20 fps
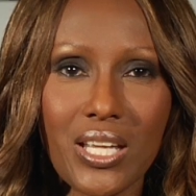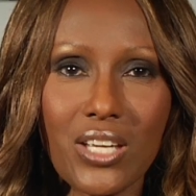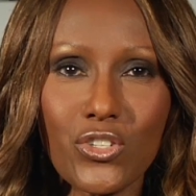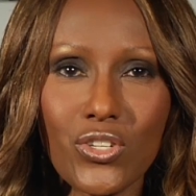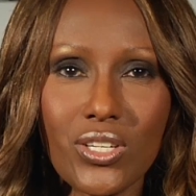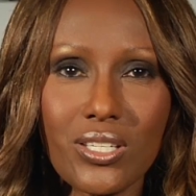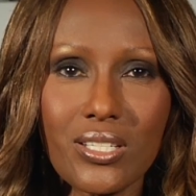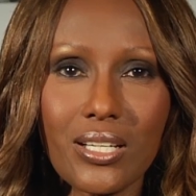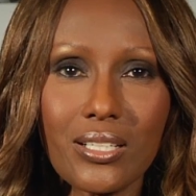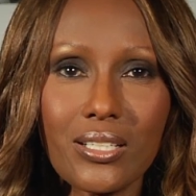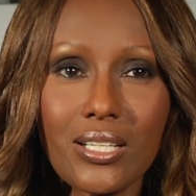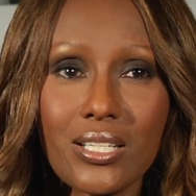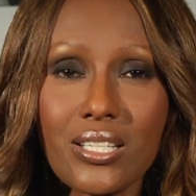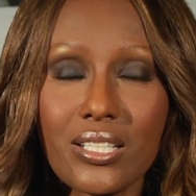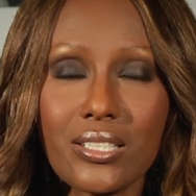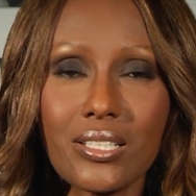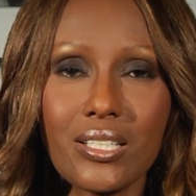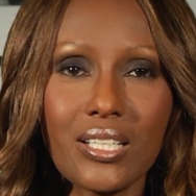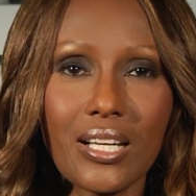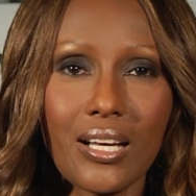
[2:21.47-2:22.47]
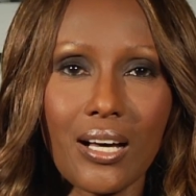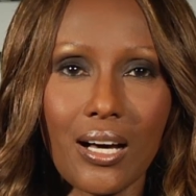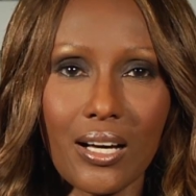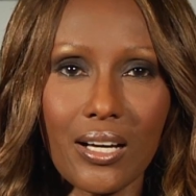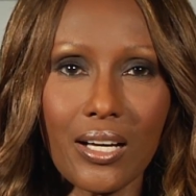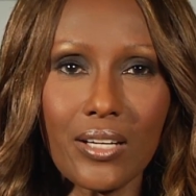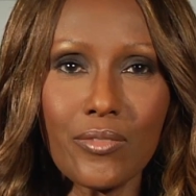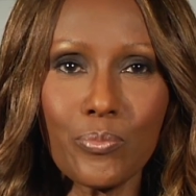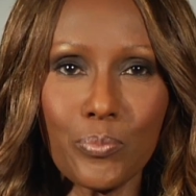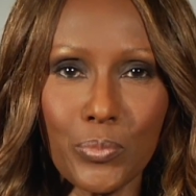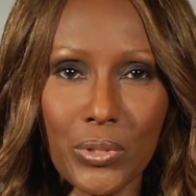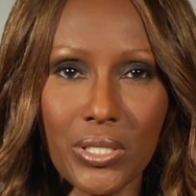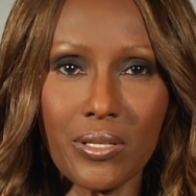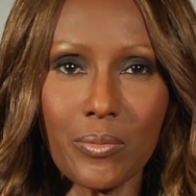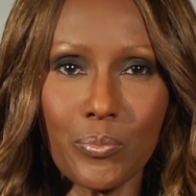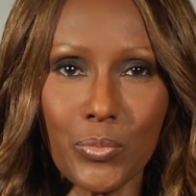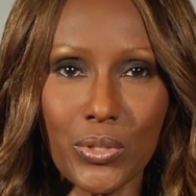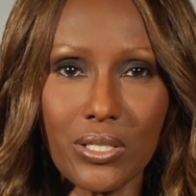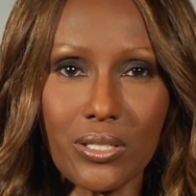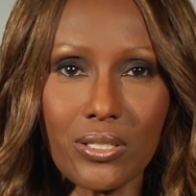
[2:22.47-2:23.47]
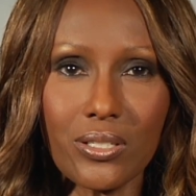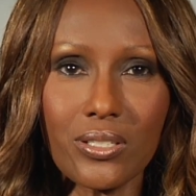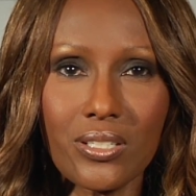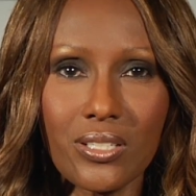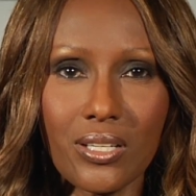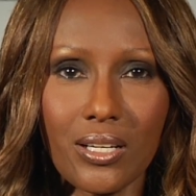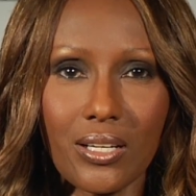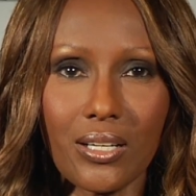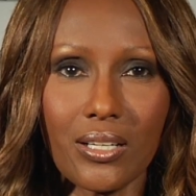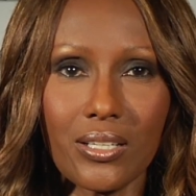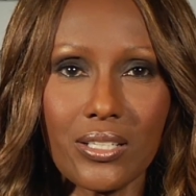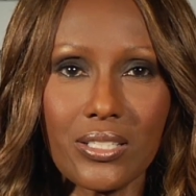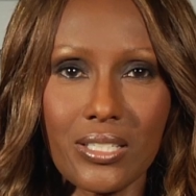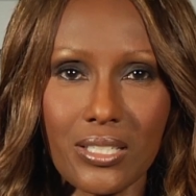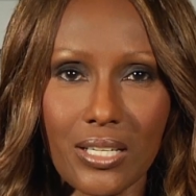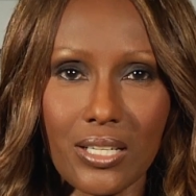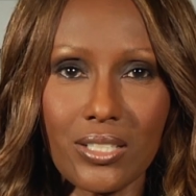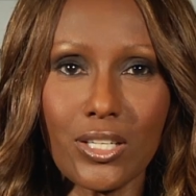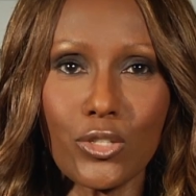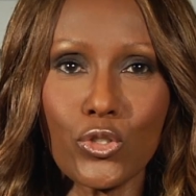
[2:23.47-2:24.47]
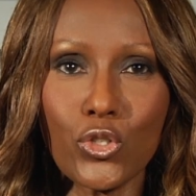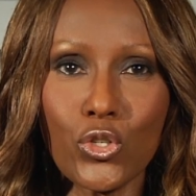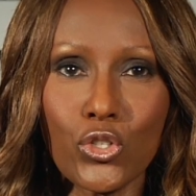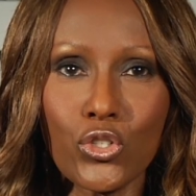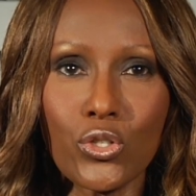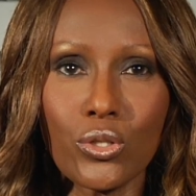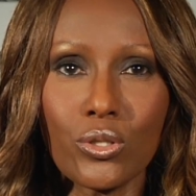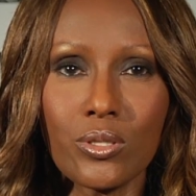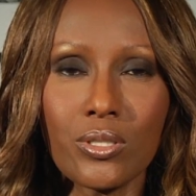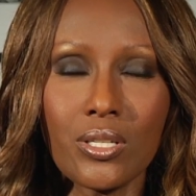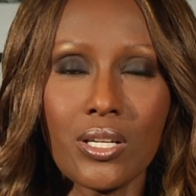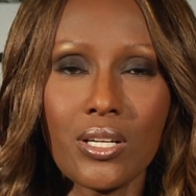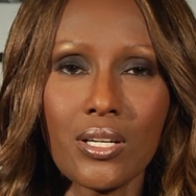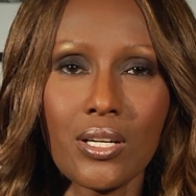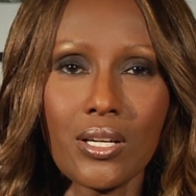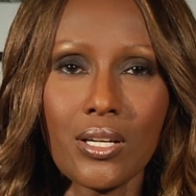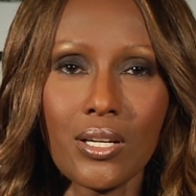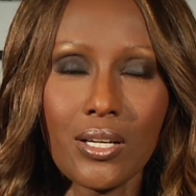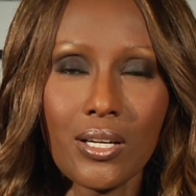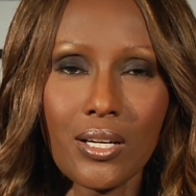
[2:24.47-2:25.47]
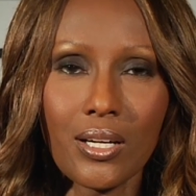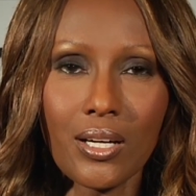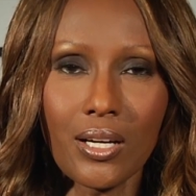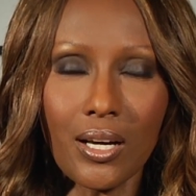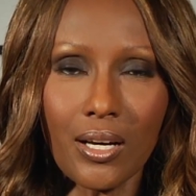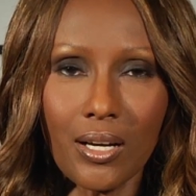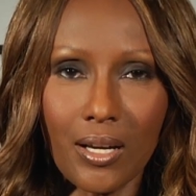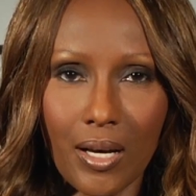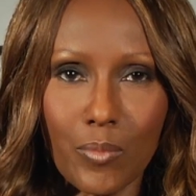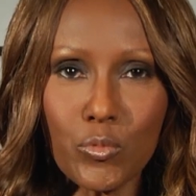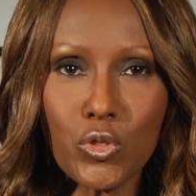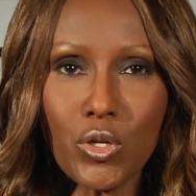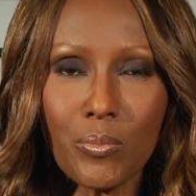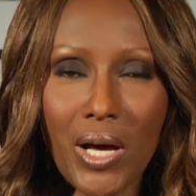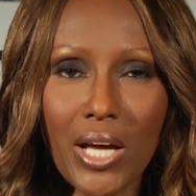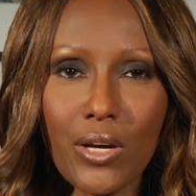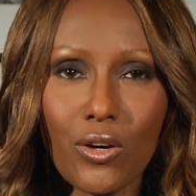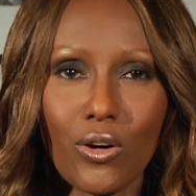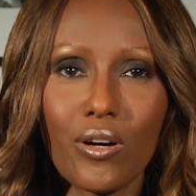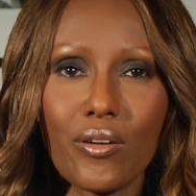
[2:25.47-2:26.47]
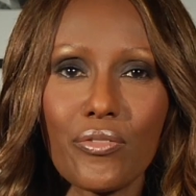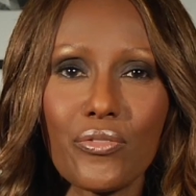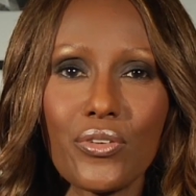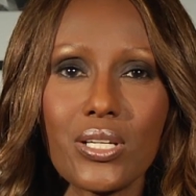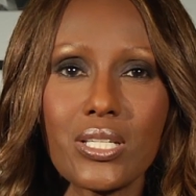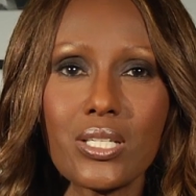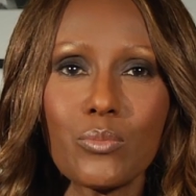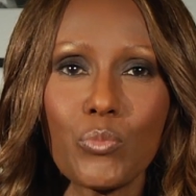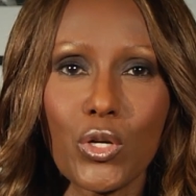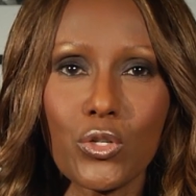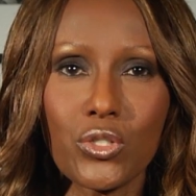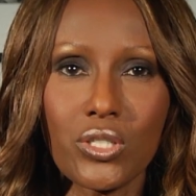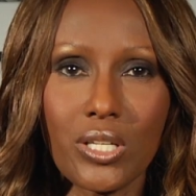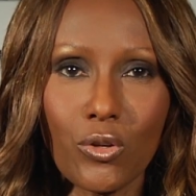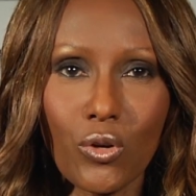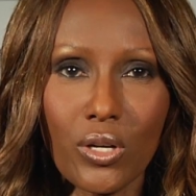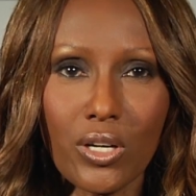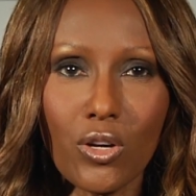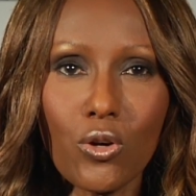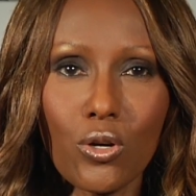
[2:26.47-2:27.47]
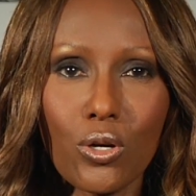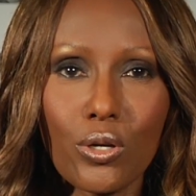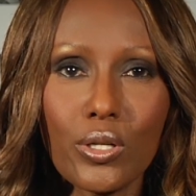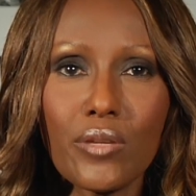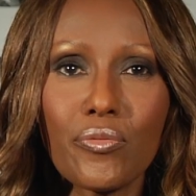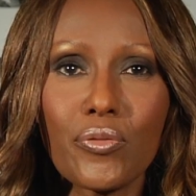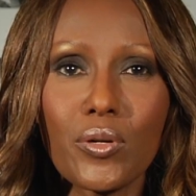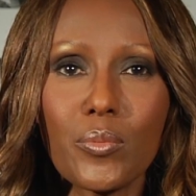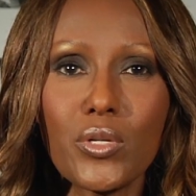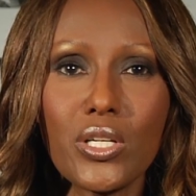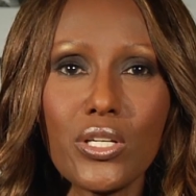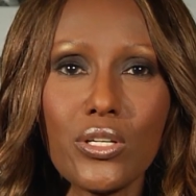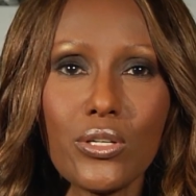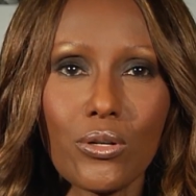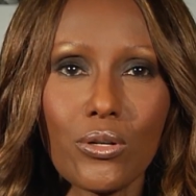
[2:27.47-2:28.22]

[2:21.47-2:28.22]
And she said, listen, the guy, Peter Beard, said that you should come to my office because they're going to call you from New